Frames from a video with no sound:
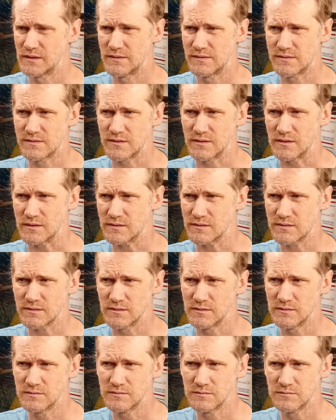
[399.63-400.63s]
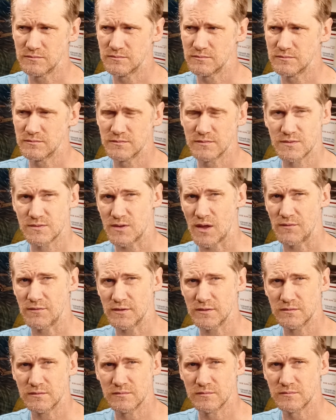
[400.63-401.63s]
6,
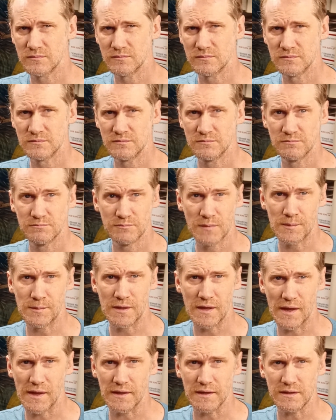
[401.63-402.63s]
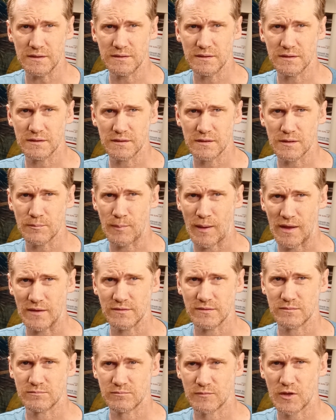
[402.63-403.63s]
7, maybe 8 in the
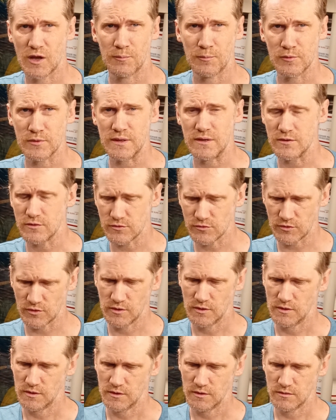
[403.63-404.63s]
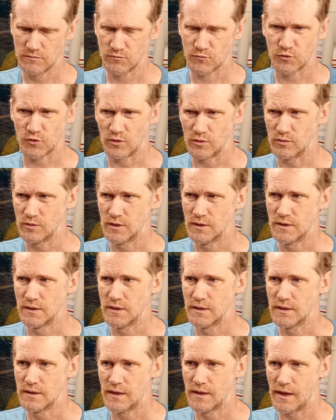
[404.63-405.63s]
past couple years. So,
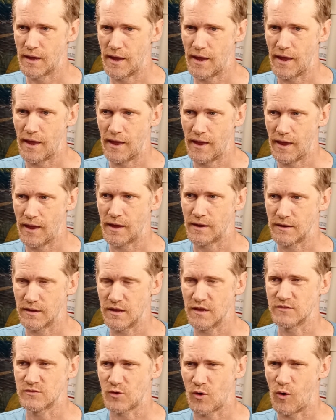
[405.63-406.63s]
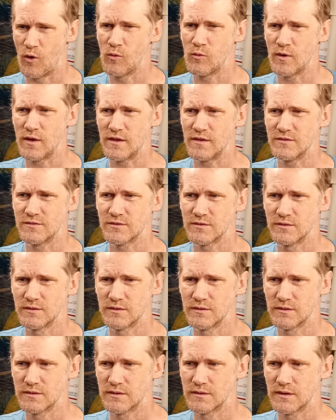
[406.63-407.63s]
and it's always,
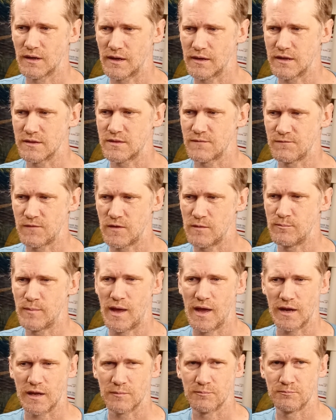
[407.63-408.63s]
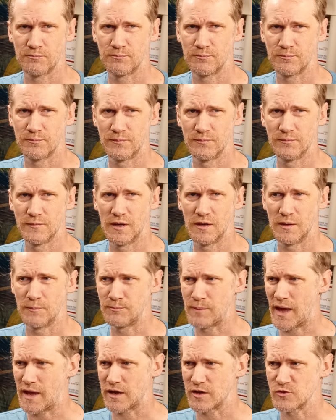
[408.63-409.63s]
I get the feedback,
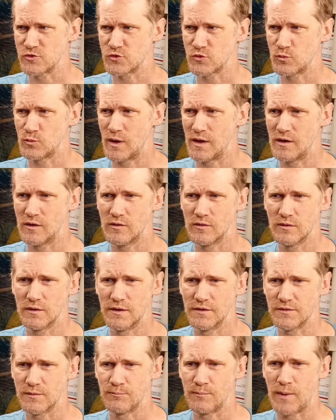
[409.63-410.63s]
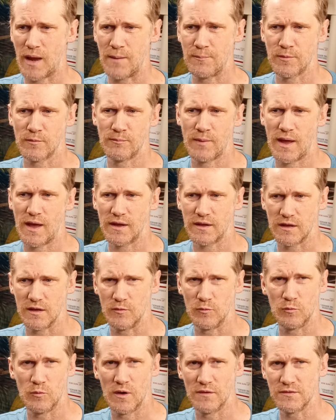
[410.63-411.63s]
packaged well. It's a paperback. It
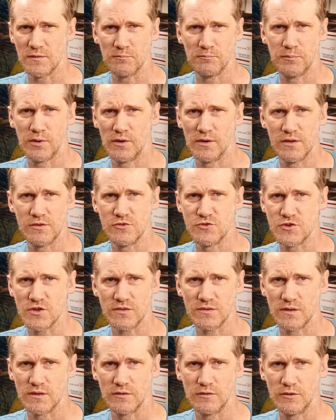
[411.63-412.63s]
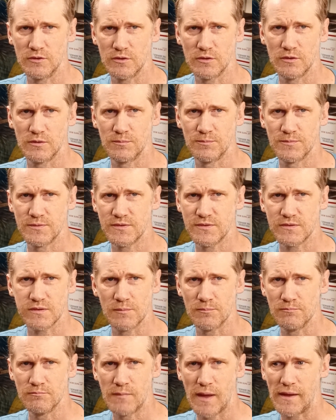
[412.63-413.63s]
wasn't put in just a little
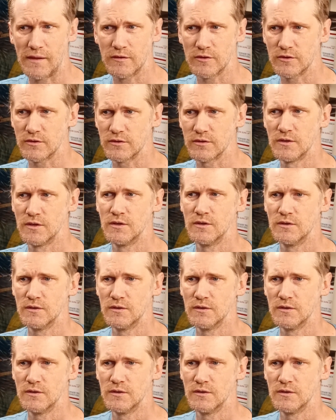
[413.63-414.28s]
slip mailer.